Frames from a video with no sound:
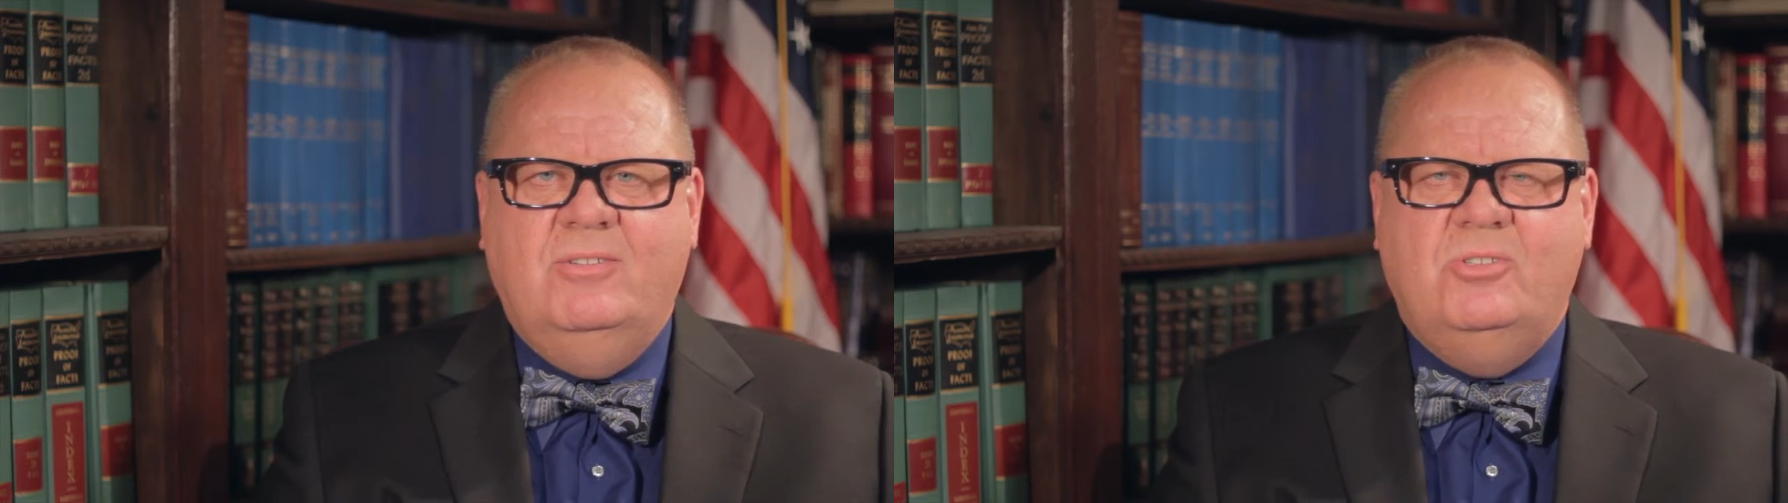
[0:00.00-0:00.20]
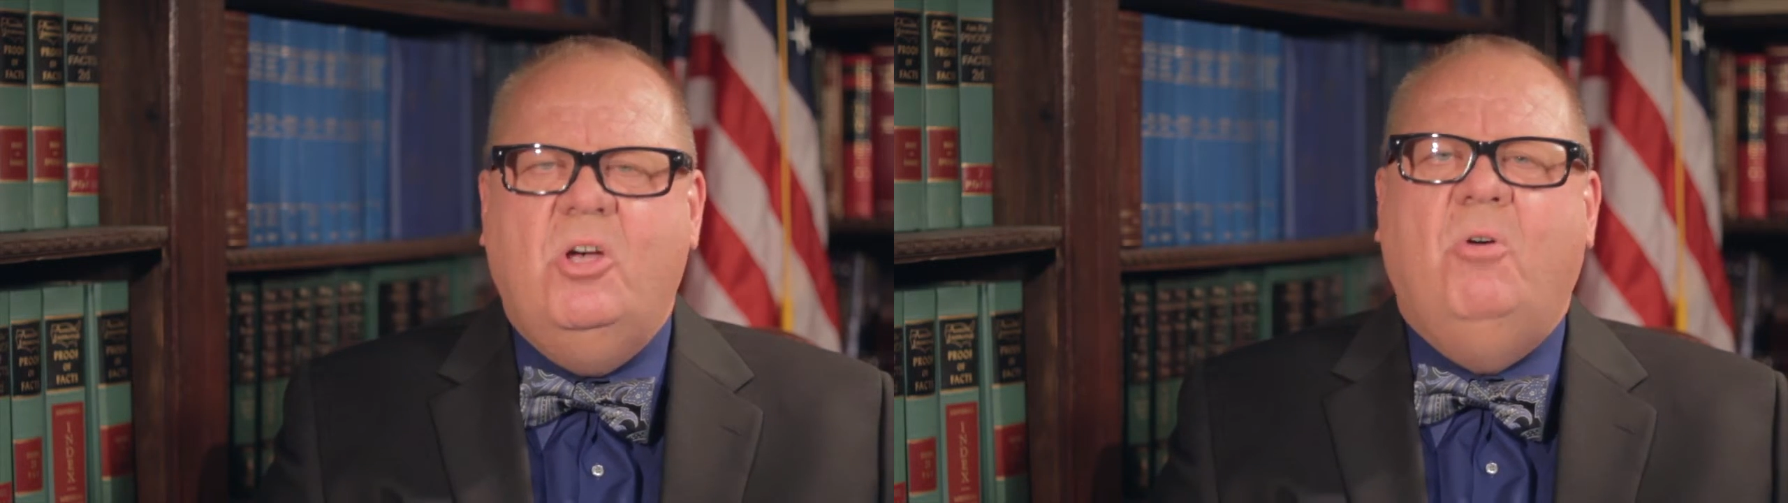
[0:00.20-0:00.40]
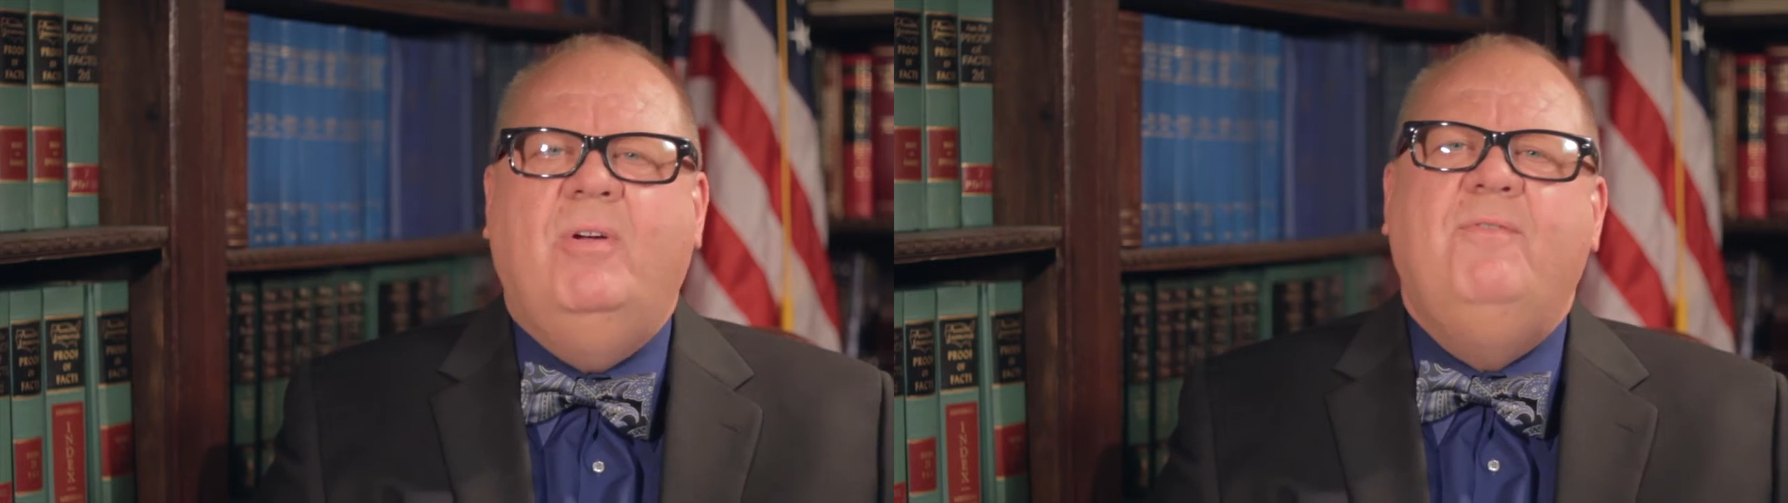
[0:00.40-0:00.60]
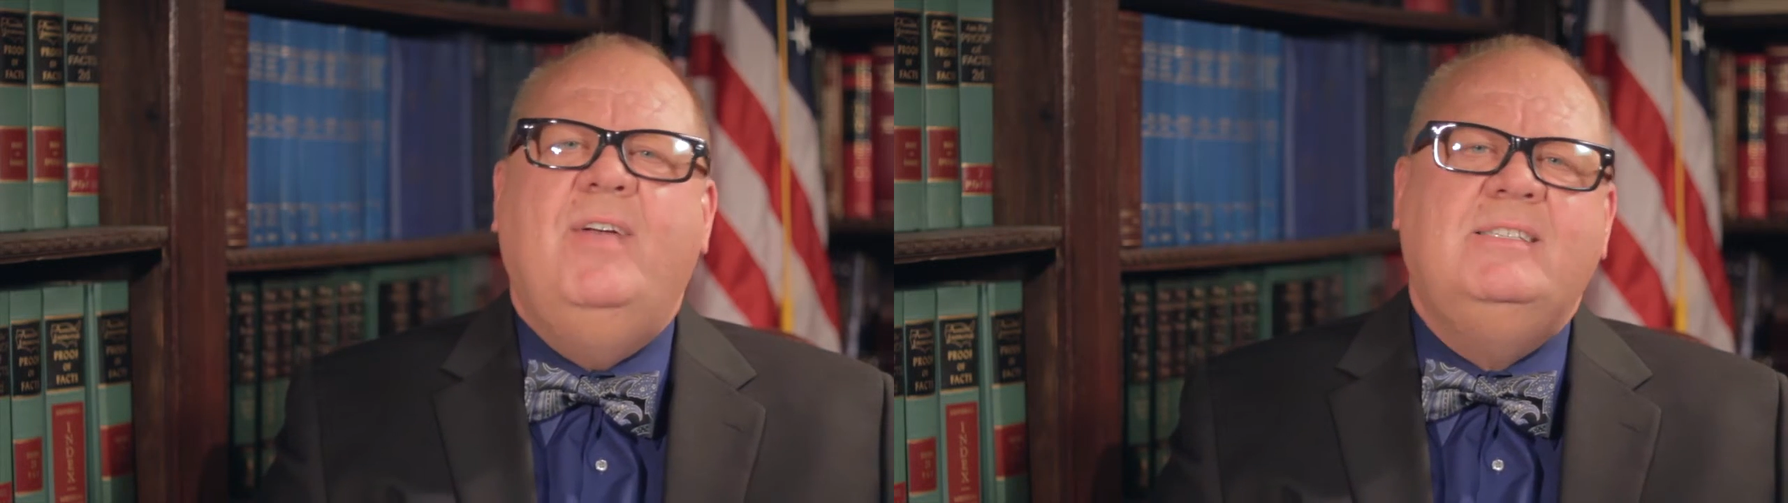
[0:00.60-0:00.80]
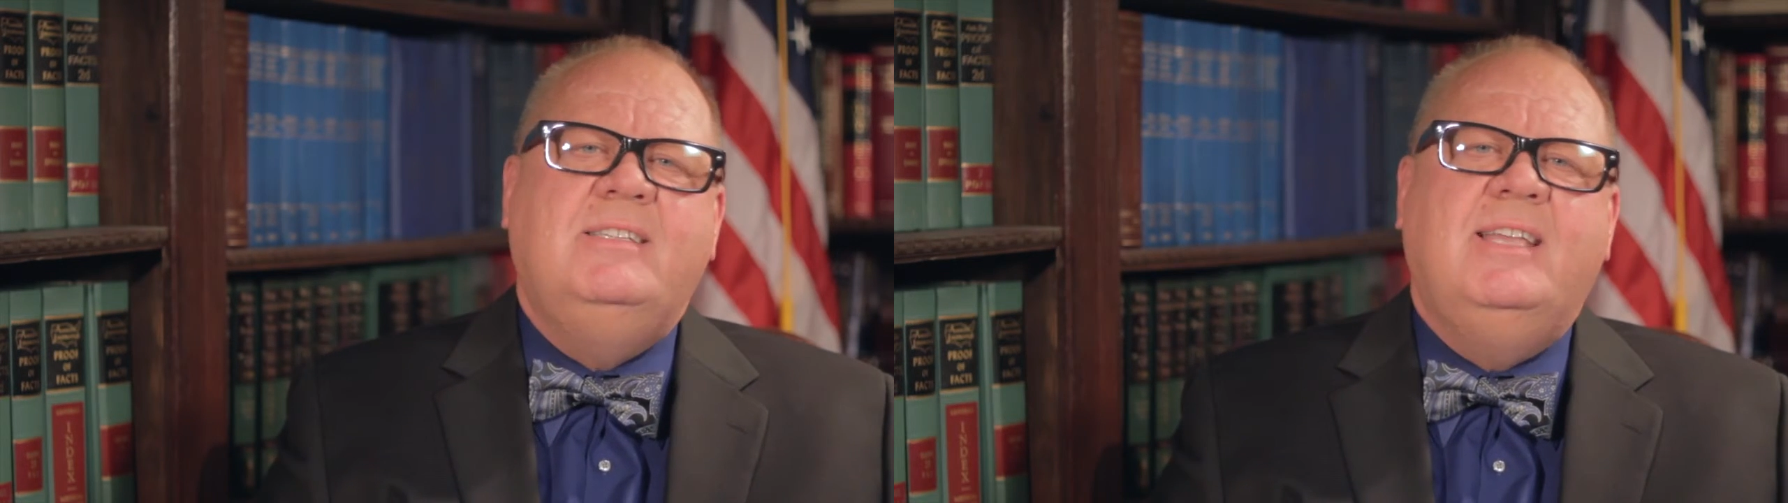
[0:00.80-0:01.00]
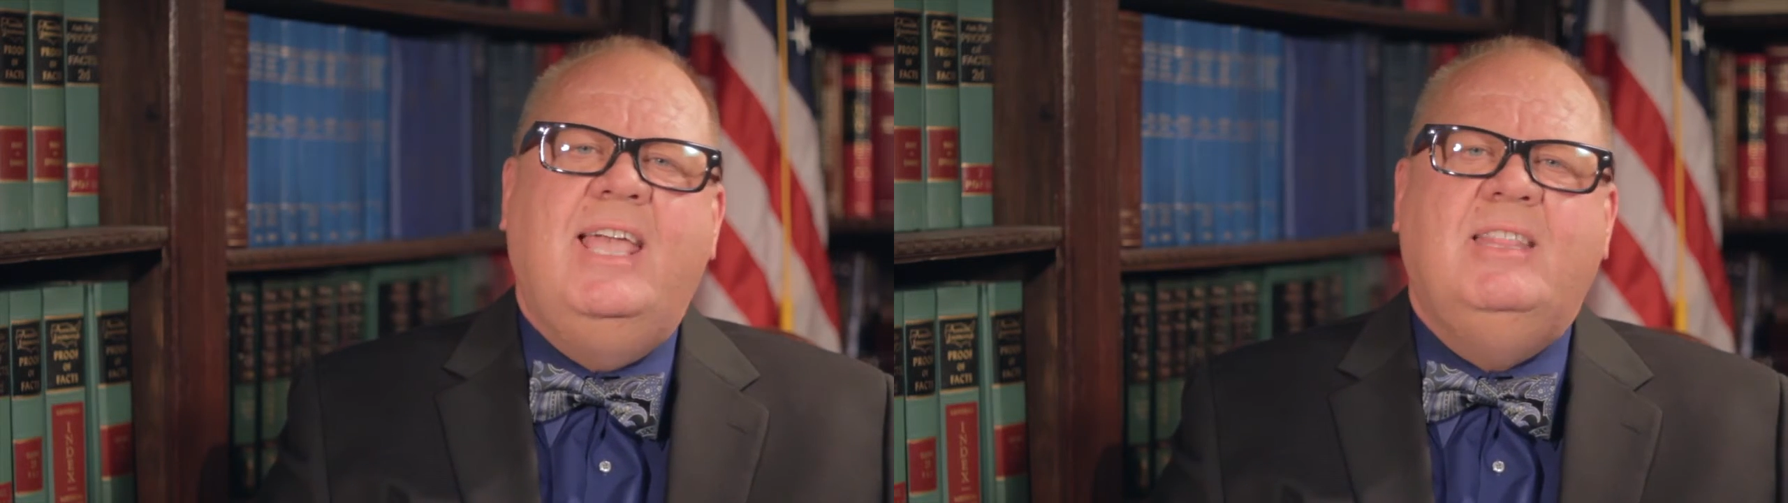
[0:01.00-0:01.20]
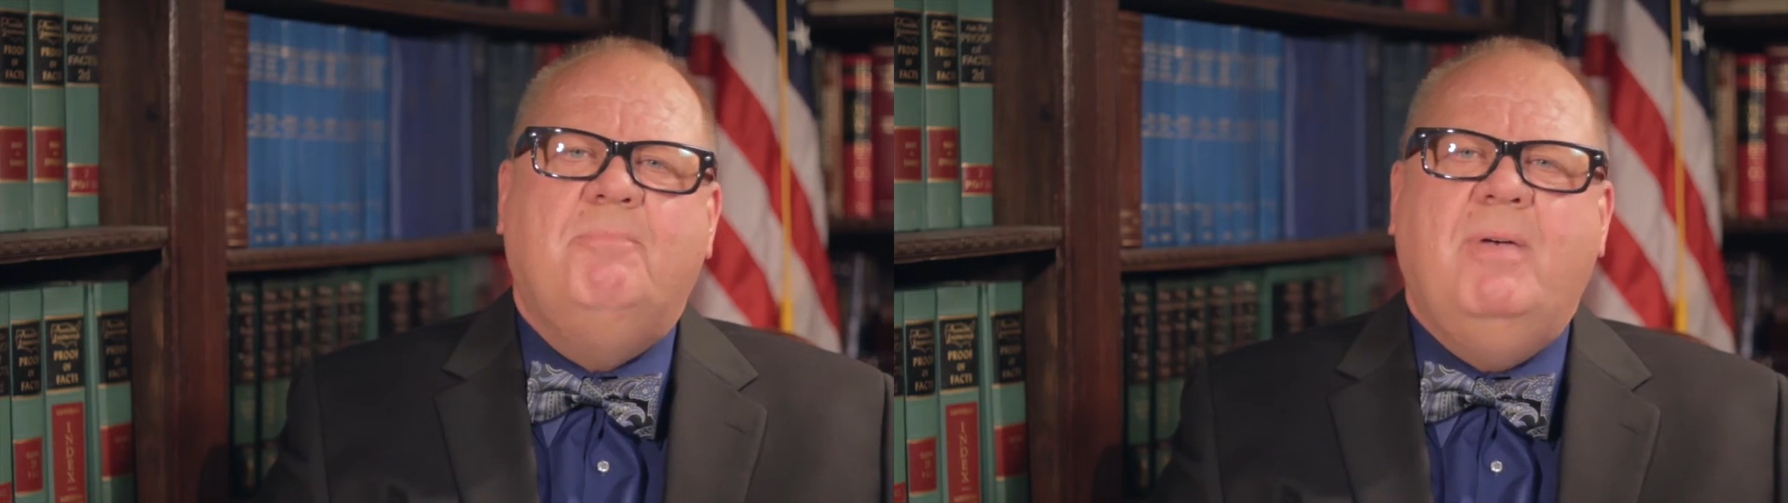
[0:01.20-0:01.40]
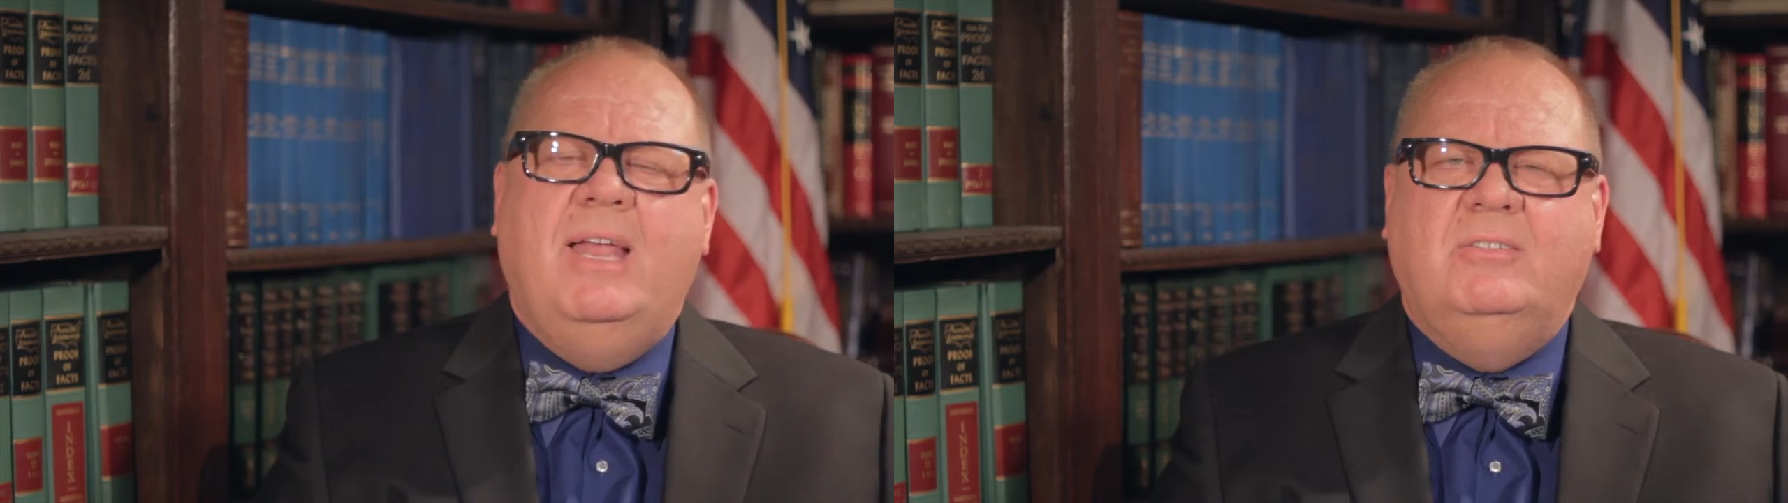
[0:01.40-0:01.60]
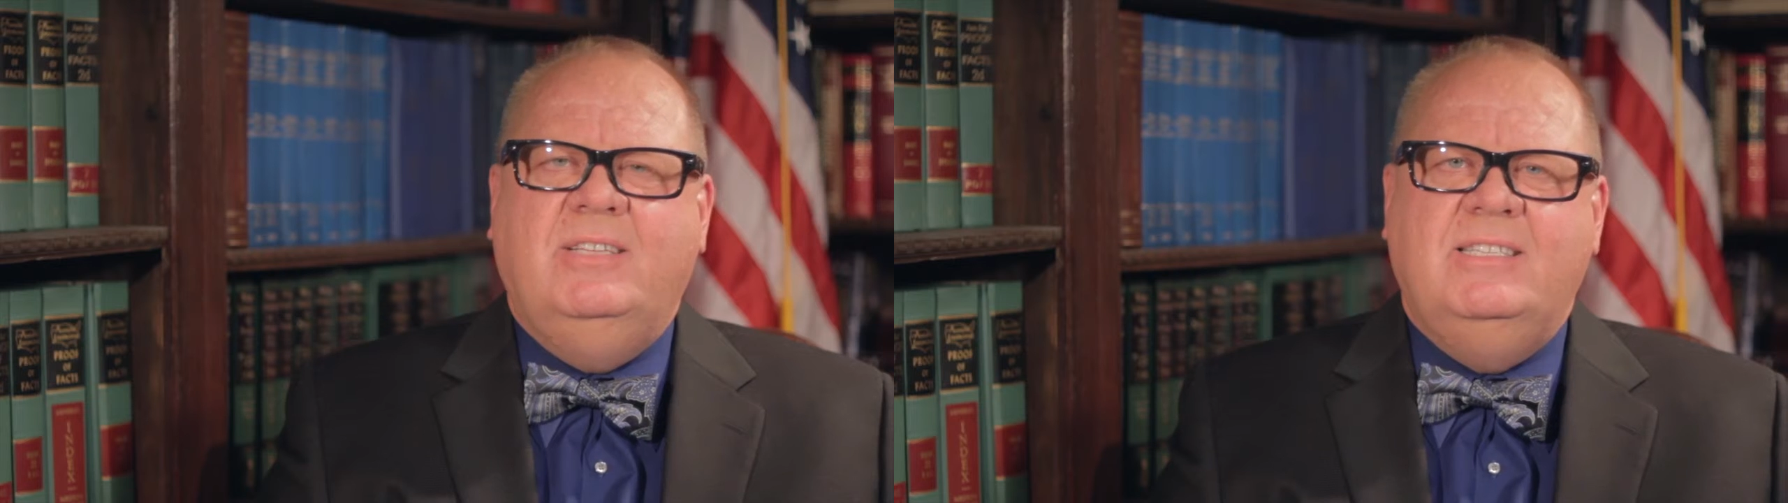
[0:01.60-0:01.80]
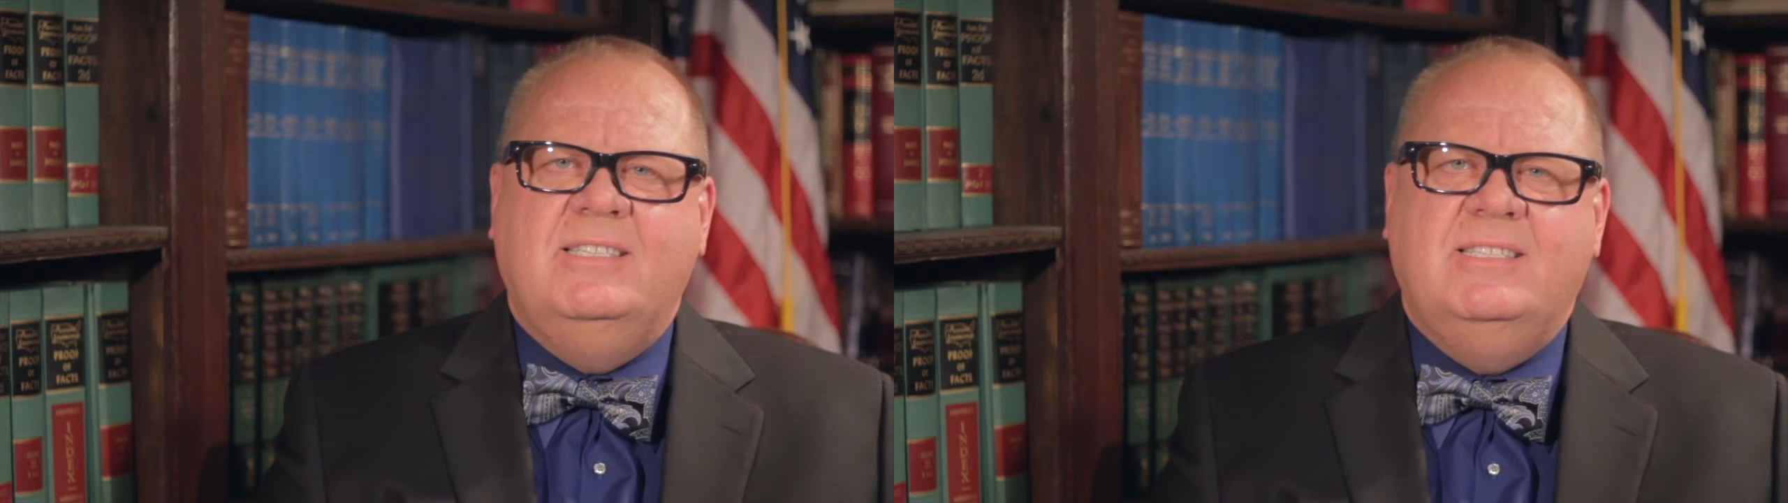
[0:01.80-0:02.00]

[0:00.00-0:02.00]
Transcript: So, investigate the penalties